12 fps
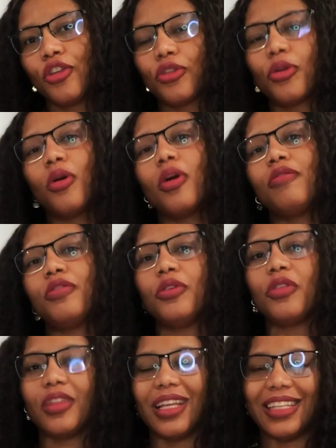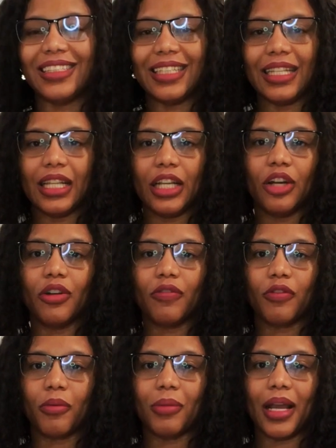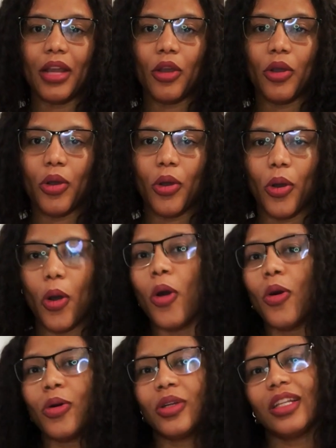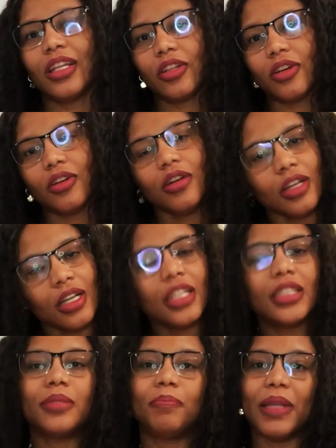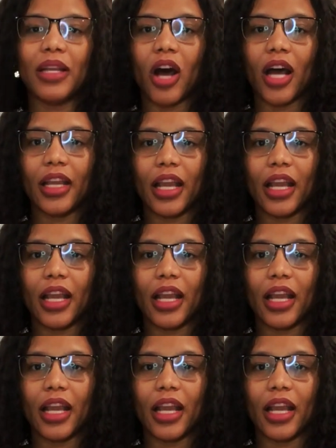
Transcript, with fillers: throw a few things in there for my own little spin on